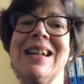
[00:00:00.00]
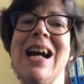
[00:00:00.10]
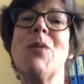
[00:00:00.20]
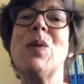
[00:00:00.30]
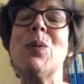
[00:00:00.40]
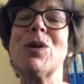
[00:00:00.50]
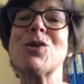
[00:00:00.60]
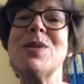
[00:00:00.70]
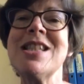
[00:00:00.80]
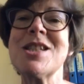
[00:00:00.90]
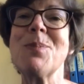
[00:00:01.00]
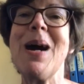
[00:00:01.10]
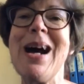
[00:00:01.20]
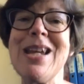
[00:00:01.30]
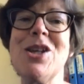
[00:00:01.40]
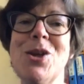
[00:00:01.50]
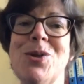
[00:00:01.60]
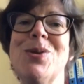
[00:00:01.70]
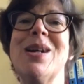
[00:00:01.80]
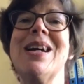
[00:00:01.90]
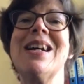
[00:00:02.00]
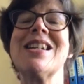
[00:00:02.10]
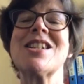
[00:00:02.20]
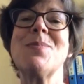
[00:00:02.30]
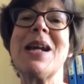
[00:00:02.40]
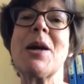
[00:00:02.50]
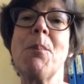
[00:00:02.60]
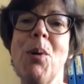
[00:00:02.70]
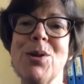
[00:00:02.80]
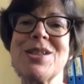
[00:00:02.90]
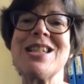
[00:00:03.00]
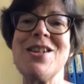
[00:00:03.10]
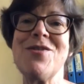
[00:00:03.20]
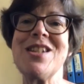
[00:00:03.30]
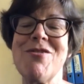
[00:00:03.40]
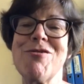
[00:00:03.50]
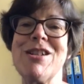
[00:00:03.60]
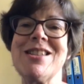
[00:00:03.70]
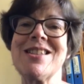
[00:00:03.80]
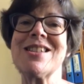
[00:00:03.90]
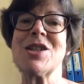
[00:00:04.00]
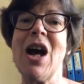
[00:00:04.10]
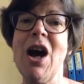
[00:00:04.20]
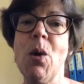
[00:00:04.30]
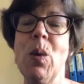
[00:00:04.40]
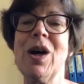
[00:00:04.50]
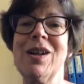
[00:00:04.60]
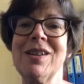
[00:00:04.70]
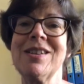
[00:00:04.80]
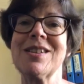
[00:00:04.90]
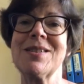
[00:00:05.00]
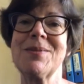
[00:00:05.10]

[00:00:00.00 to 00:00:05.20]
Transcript: And we want to inspire you to make a positive difference to our world